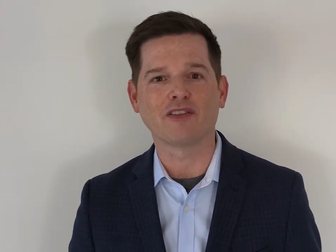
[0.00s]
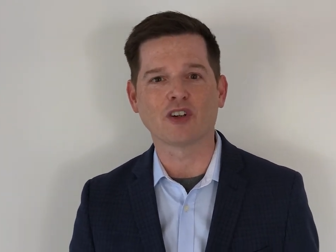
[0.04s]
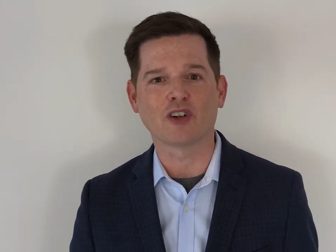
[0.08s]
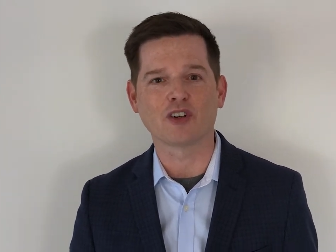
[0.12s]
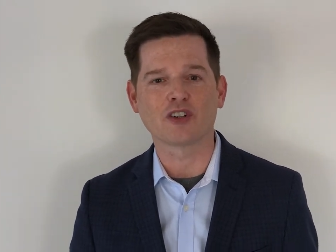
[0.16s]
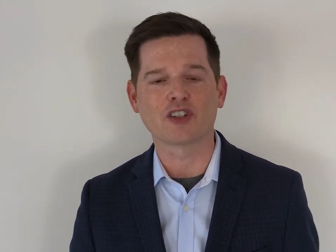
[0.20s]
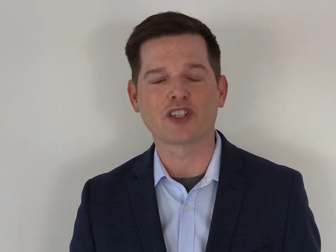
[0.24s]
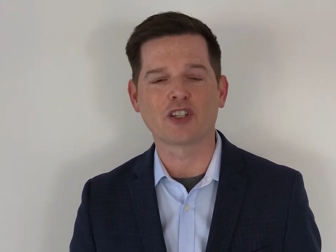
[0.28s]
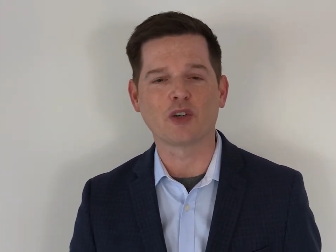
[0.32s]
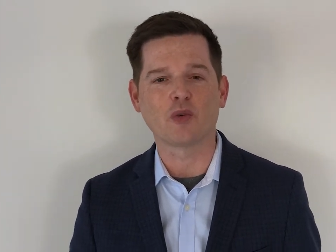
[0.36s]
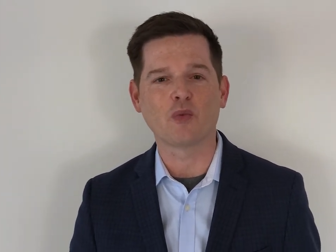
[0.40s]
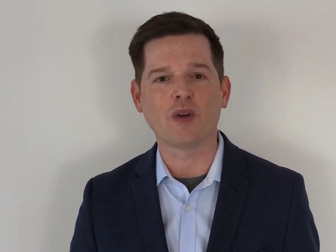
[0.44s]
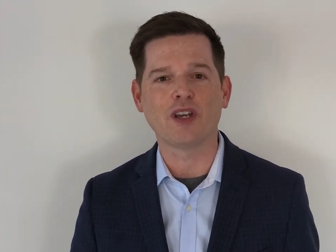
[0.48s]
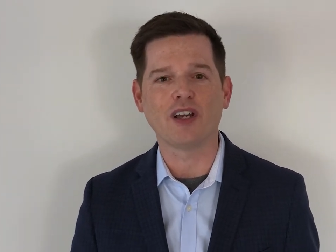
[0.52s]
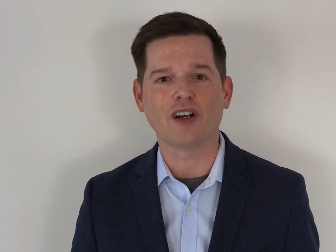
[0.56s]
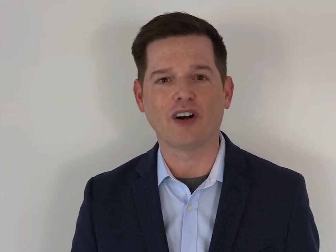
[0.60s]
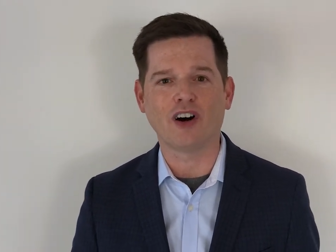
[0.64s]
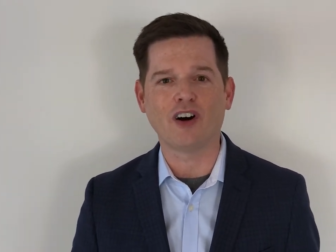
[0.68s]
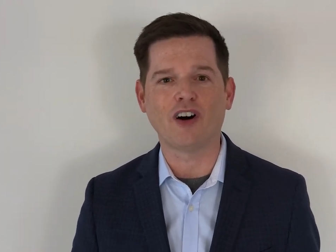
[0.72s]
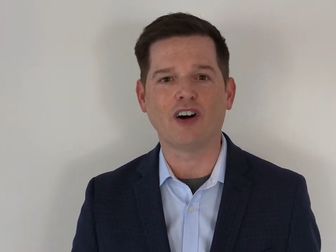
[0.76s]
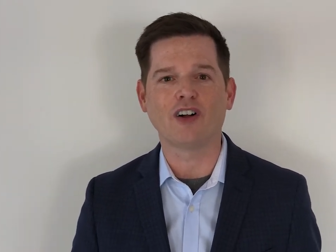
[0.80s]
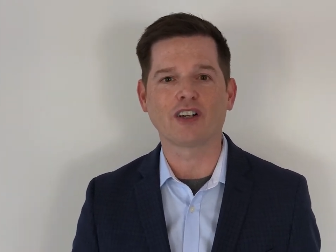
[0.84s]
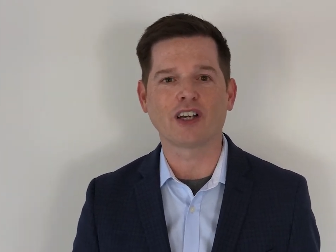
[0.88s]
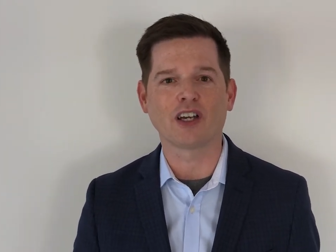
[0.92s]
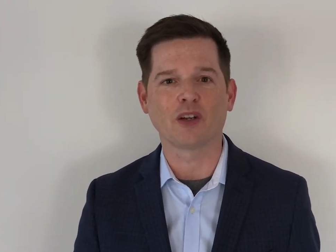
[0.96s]
learned so we
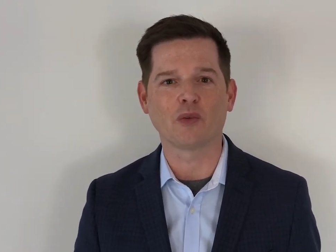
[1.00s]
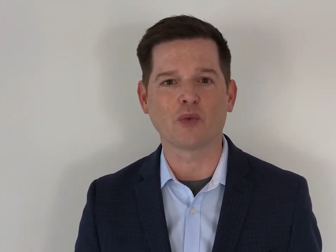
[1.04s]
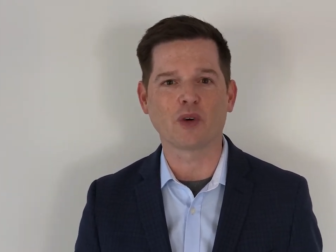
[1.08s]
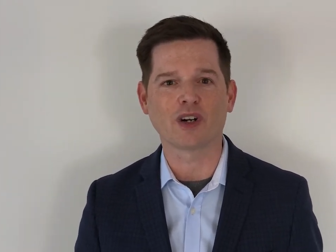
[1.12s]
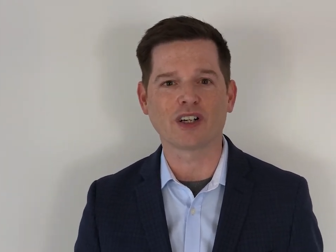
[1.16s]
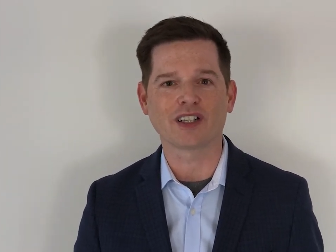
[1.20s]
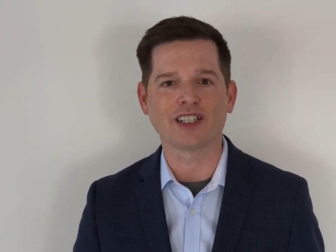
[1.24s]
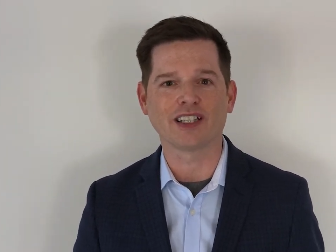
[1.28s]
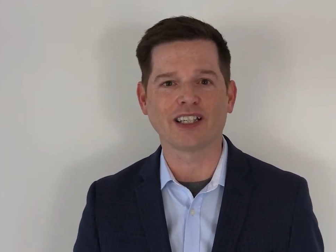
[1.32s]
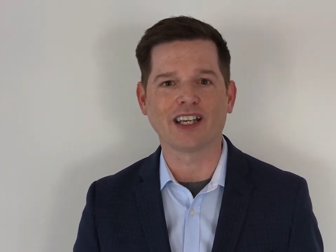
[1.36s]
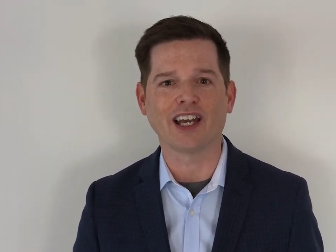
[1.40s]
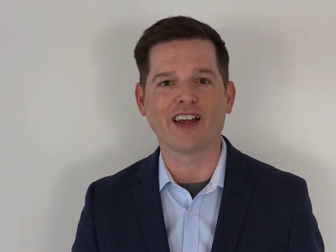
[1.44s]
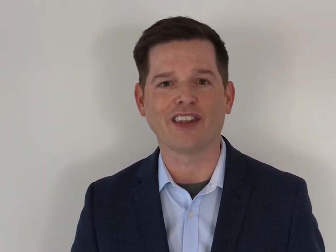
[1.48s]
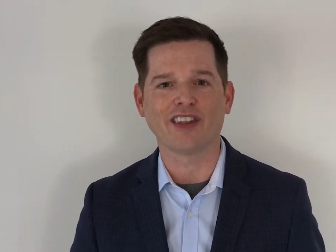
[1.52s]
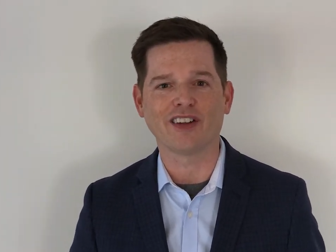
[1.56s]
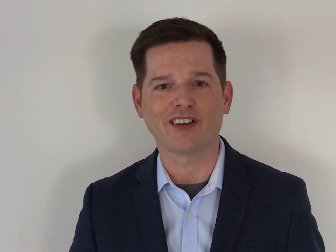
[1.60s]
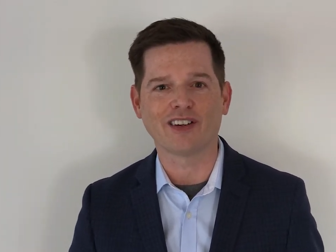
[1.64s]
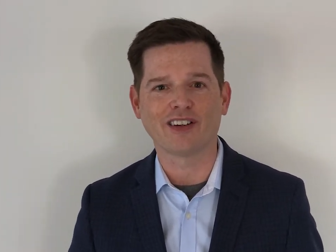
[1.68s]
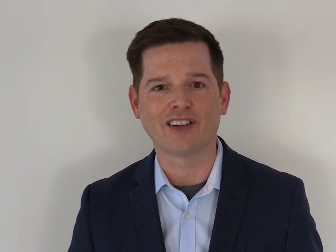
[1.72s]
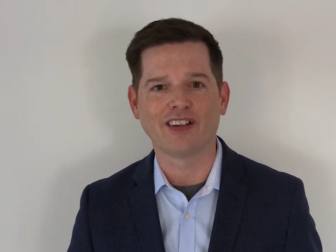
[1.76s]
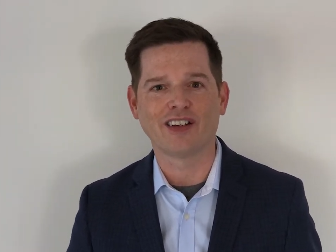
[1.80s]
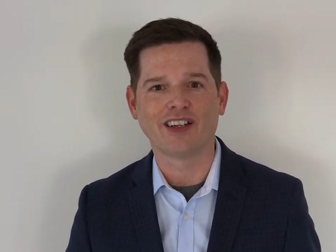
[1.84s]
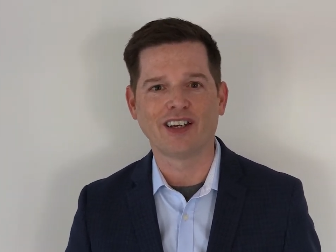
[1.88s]
all can work together.